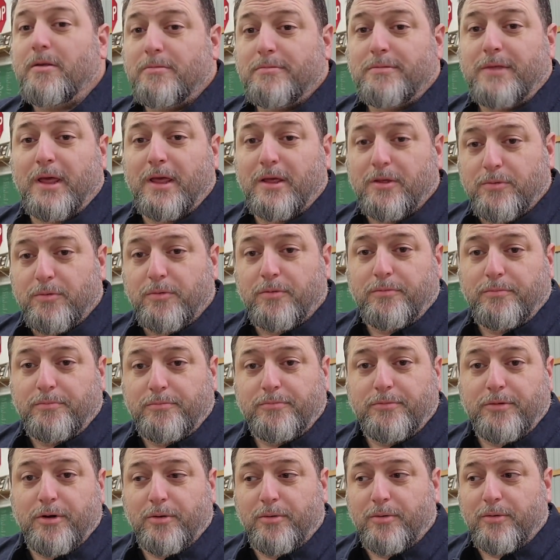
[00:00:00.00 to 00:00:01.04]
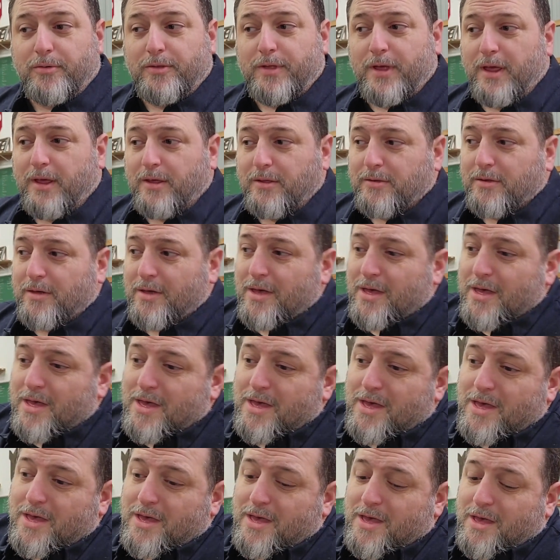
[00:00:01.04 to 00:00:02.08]
things were doing things.
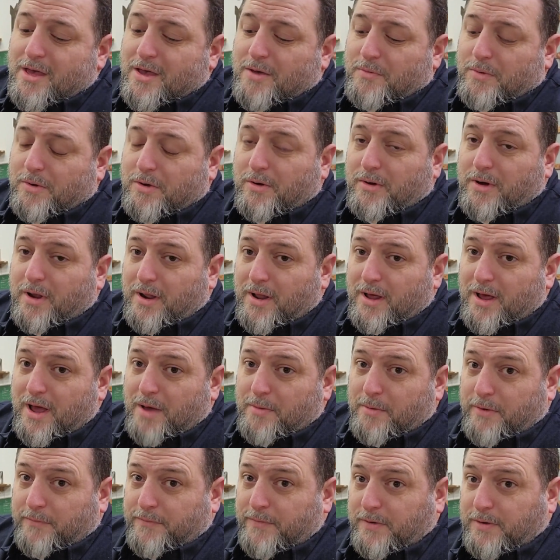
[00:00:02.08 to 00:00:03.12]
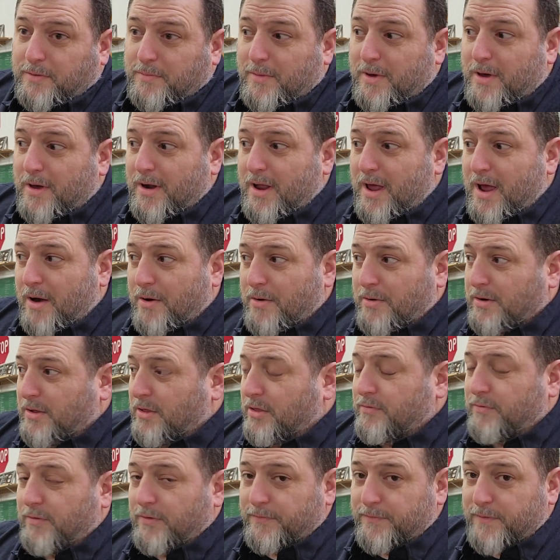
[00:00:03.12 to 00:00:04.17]
We're going down the highway at 50 mile an hour. This
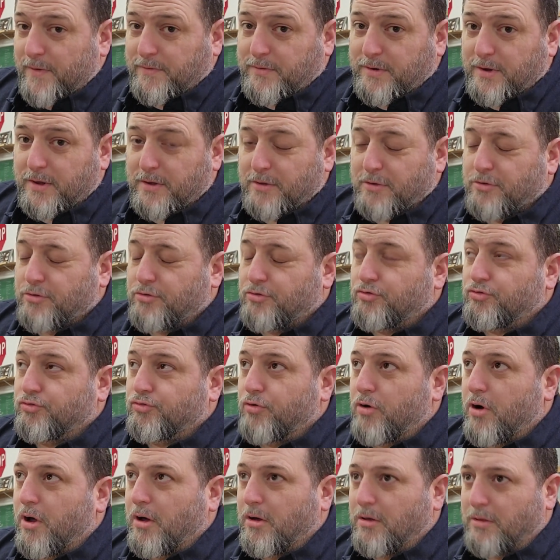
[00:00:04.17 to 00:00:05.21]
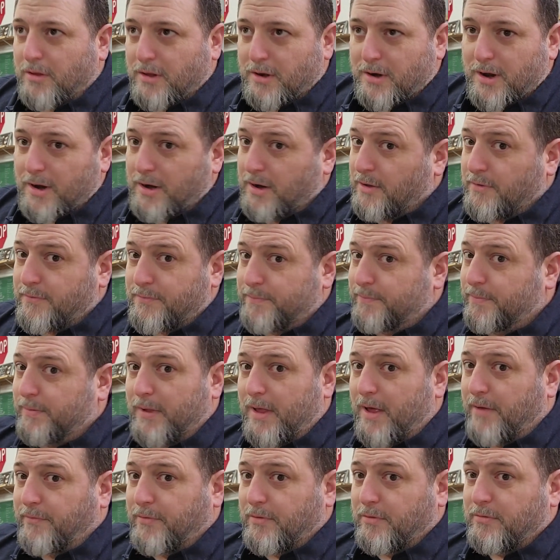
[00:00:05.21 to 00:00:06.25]
350 is struggling, and it's
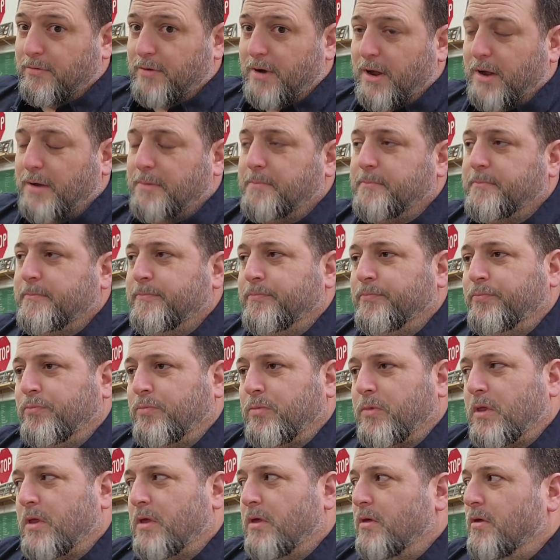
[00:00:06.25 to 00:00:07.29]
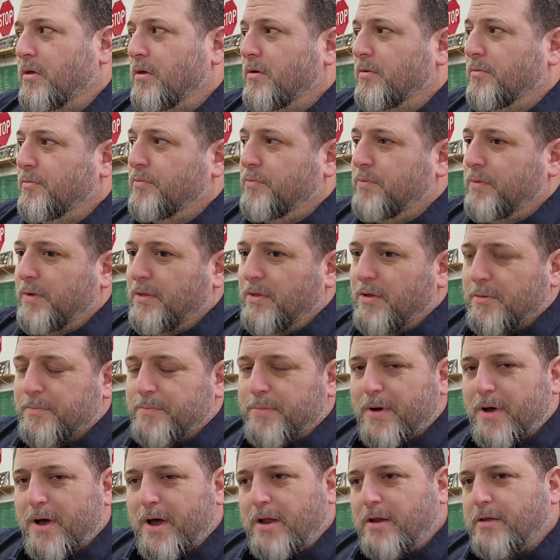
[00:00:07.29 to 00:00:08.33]
level, right? We look
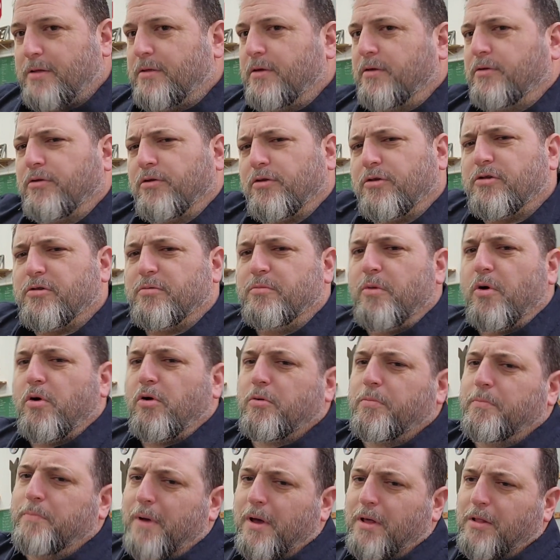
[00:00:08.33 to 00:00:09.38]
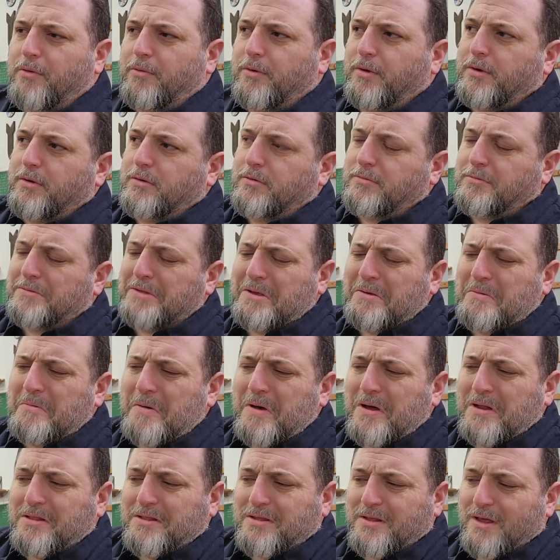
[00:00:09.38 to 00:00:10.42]
behind us, and there's just smoke bellowing. Like,
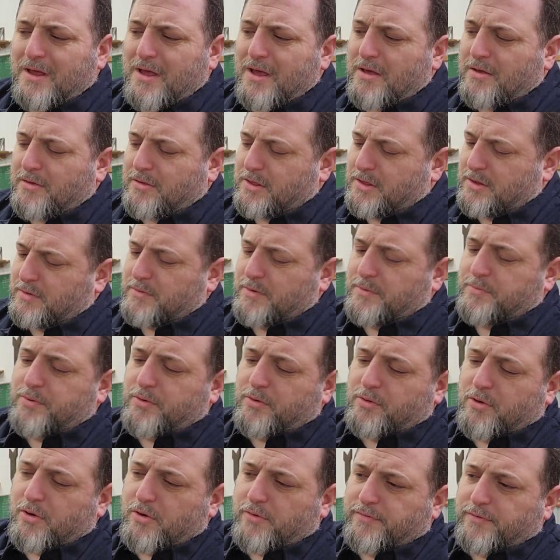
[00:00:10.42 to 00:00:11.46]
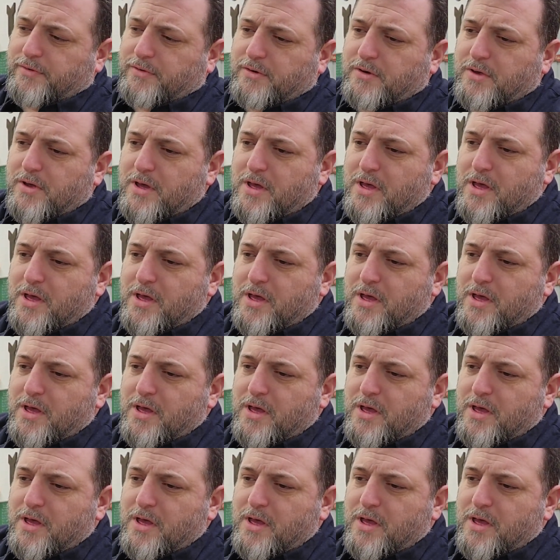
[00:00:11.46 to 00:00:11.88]
what the hell? So we pull over.